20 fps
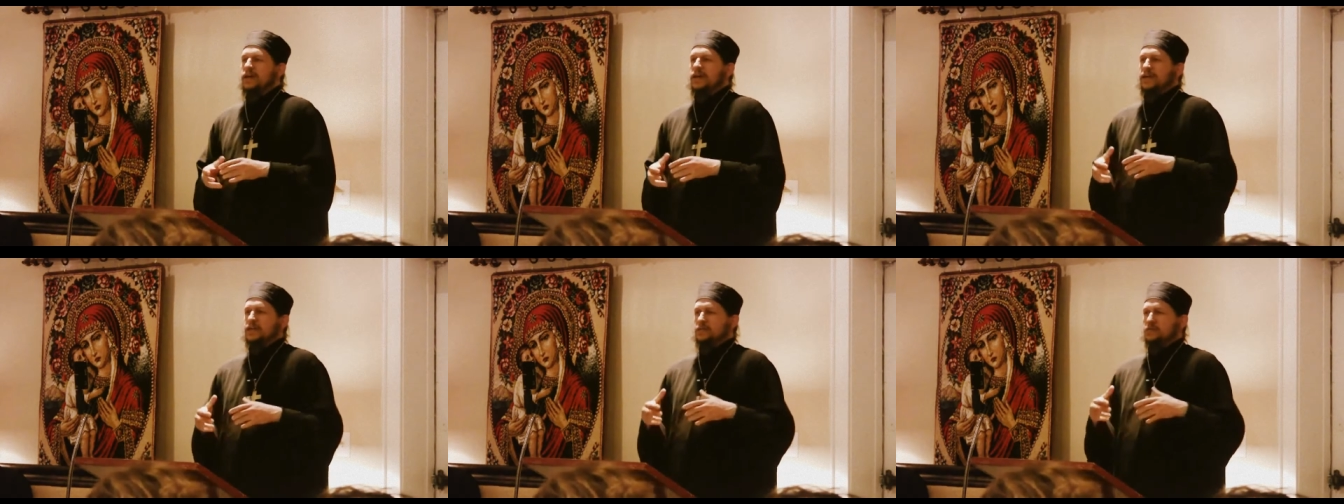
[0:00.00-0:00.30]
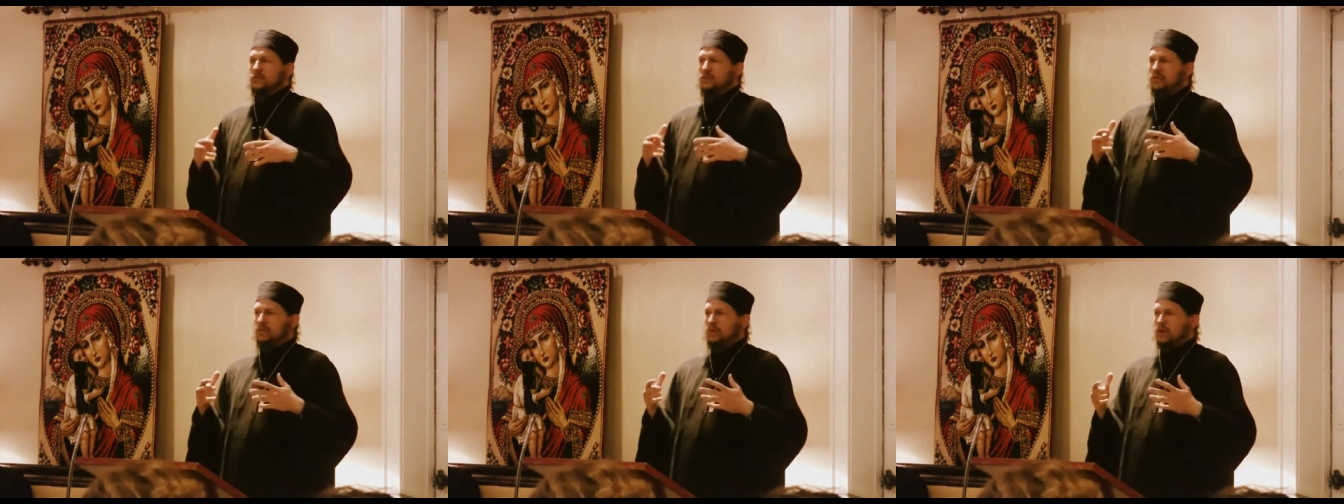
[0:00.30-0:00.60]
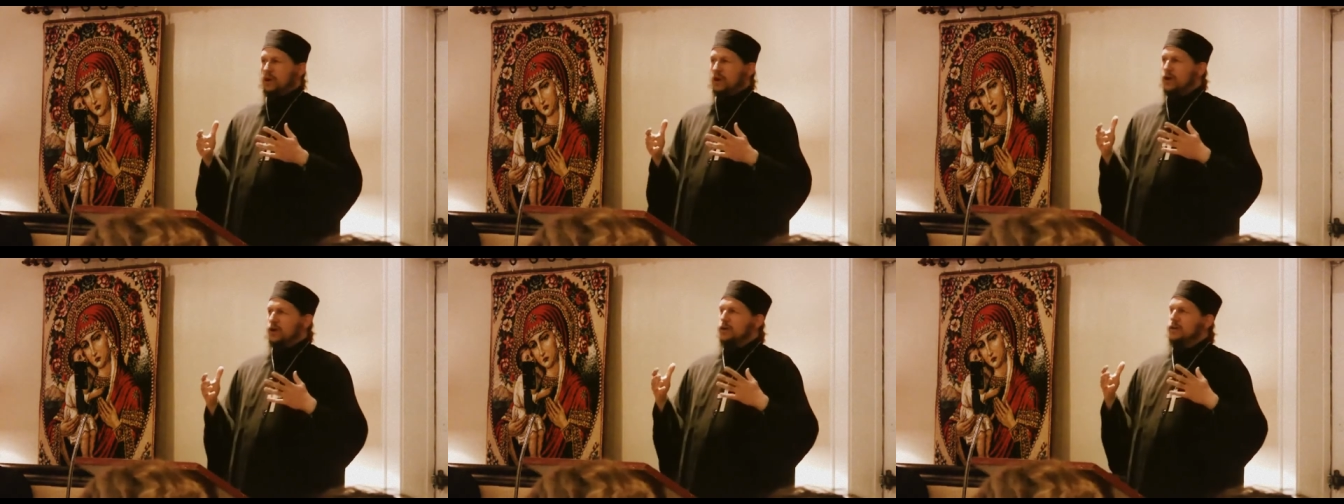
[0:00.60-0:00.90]
and you will
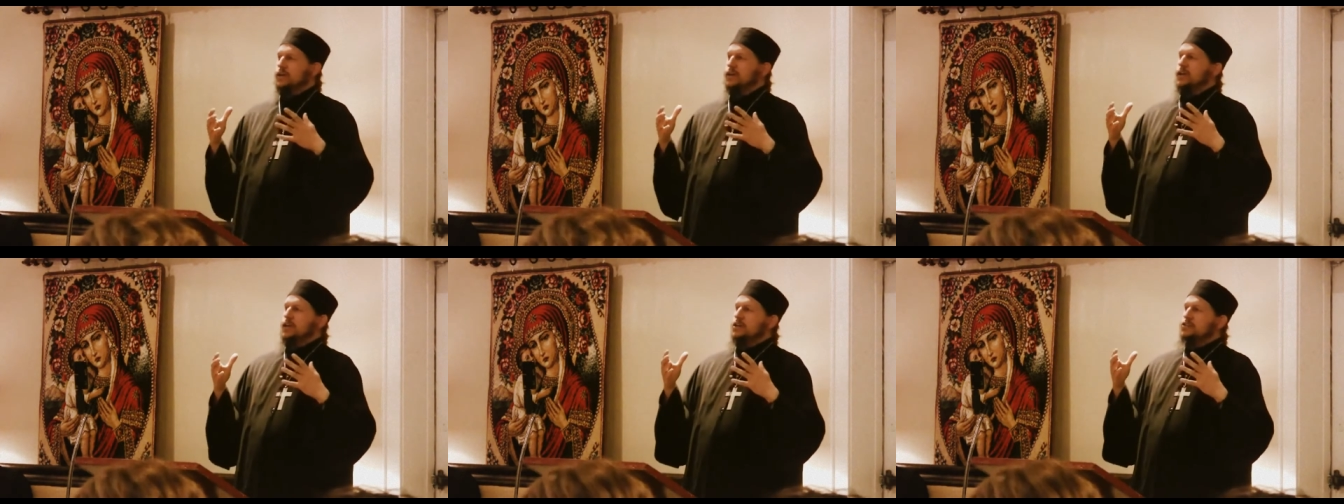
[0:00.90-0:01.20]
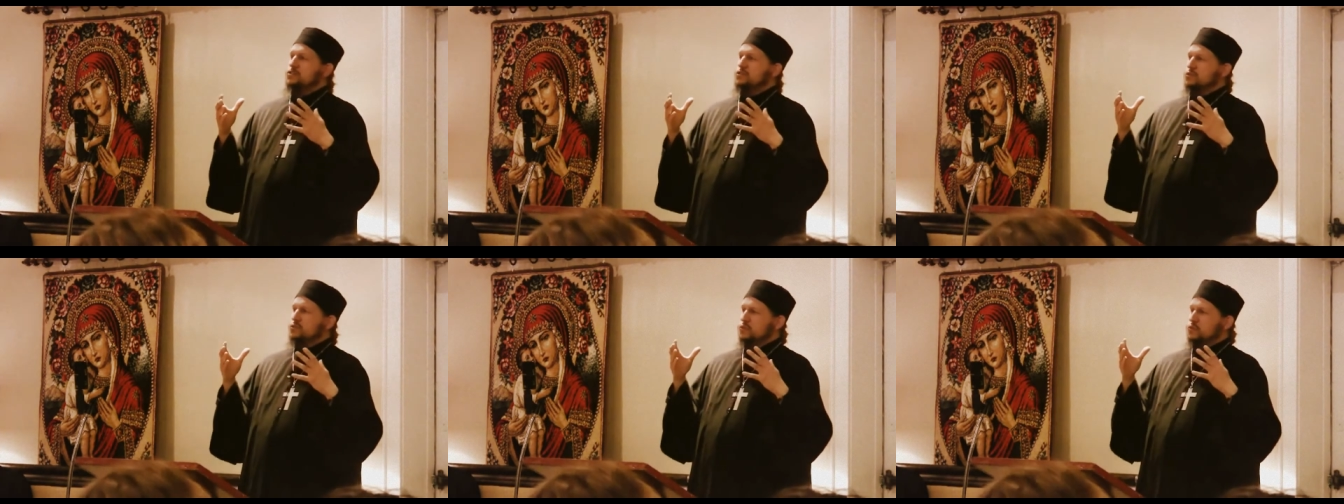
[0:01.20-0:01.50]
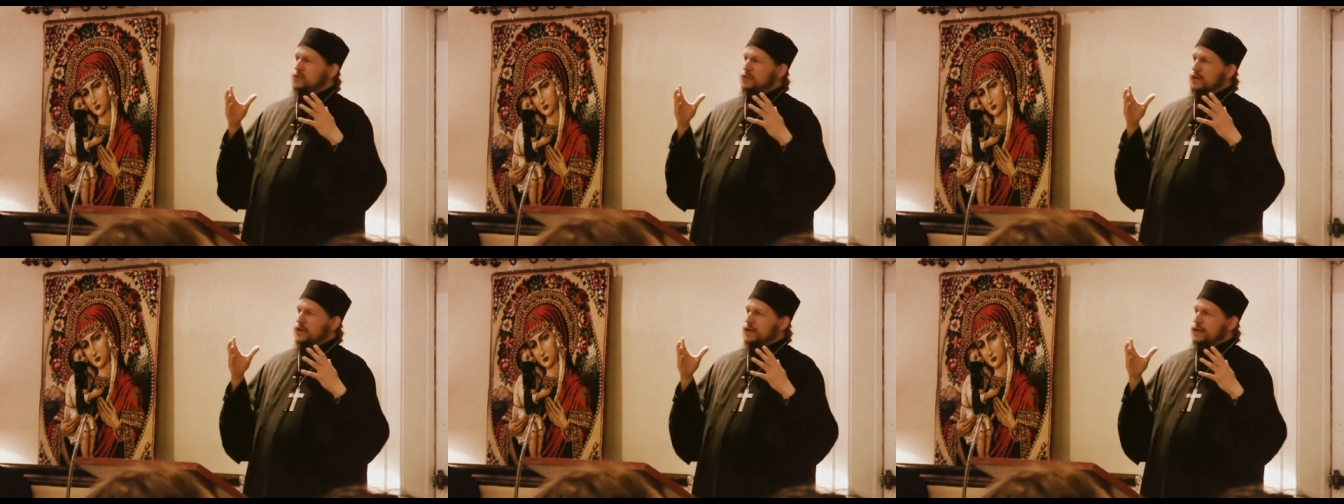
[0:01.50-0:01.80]
long
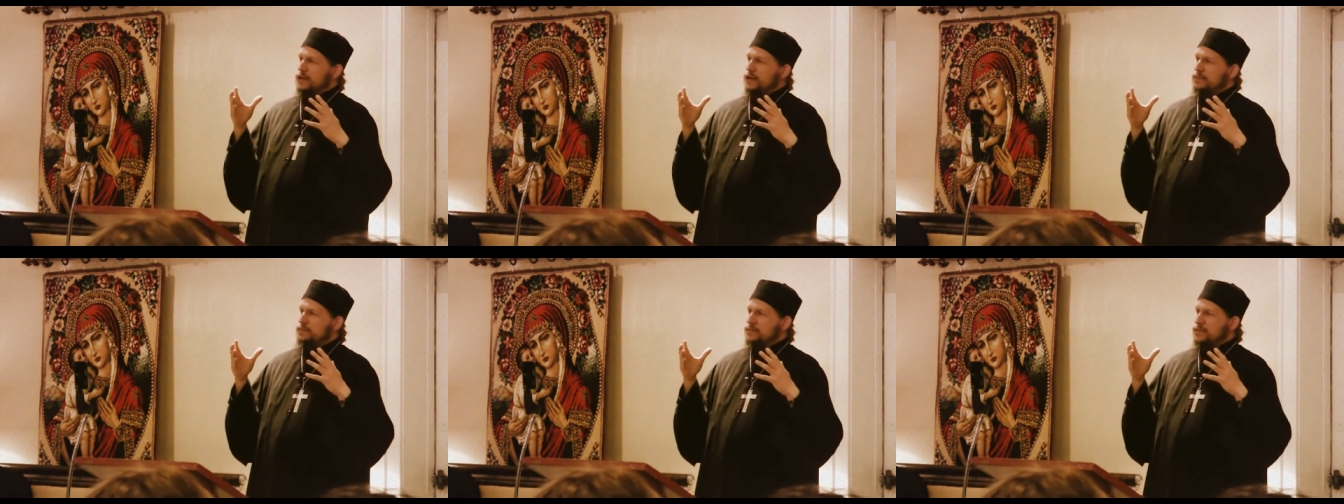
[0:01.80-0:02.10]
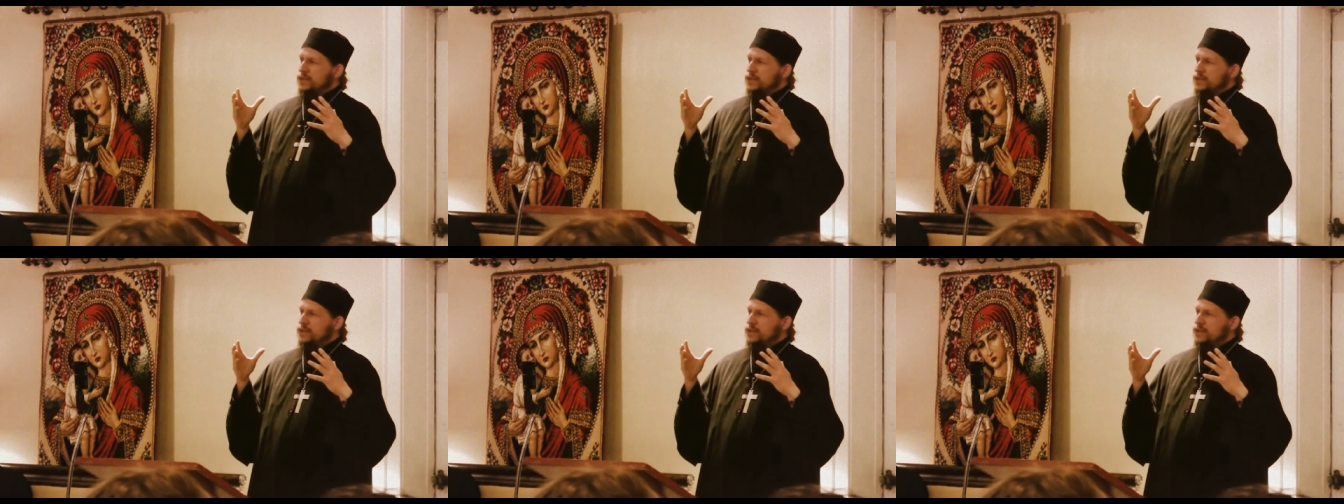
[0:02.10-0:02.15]
to uh,